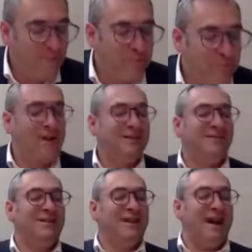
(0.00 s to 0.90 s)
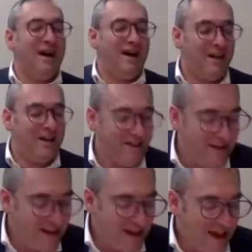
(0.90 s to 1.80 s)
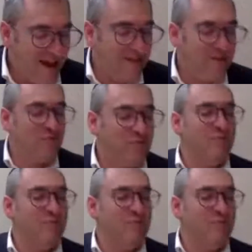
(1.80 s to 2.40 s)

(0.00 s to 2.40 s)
and pray to God and